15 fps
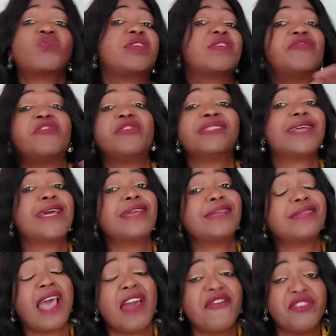24 times
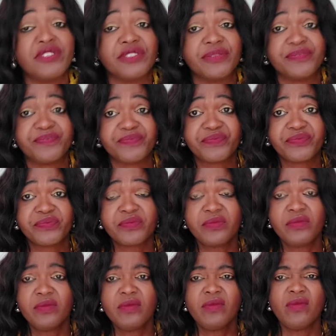7.
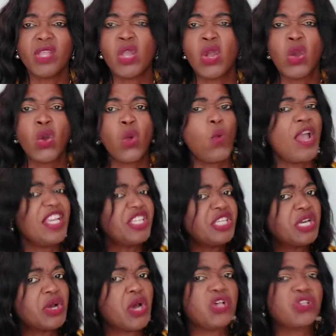When
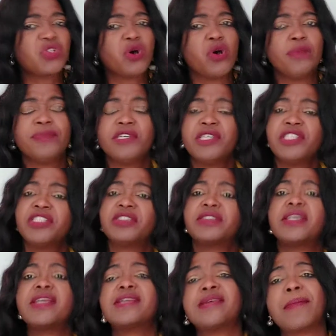she goes home, she
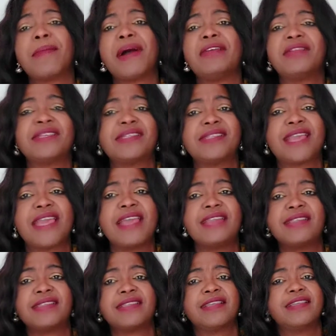thinks about these
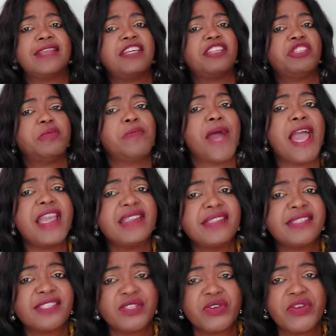kids that she
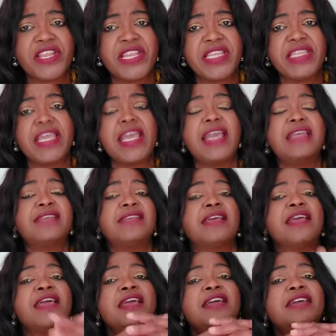minds during the day.
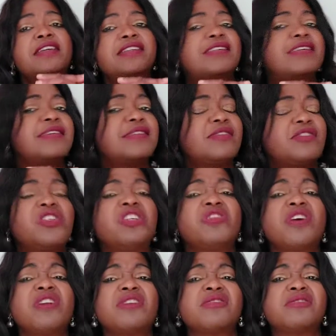She, she
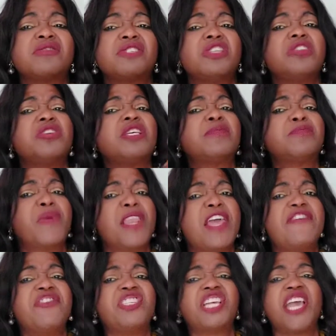just she just
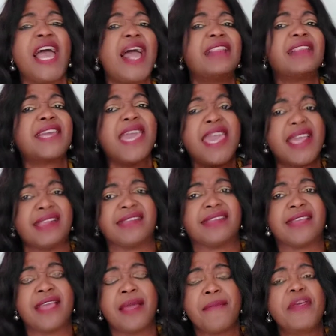believed she had kids
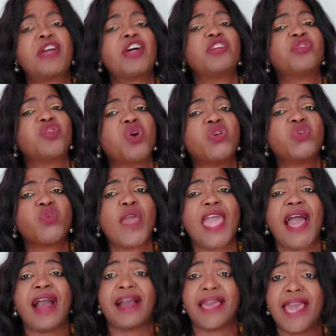because those were
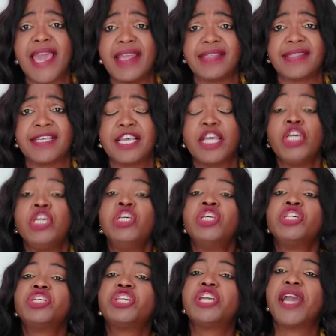her kids.
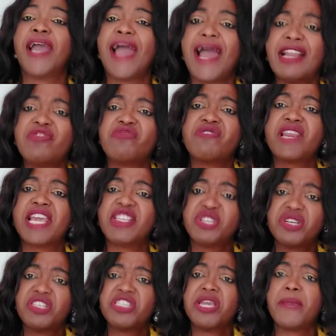She had
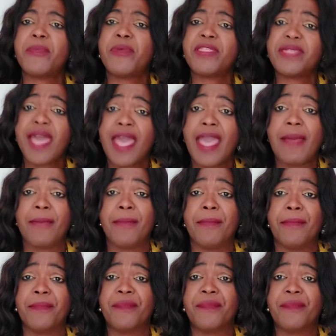relationship with them.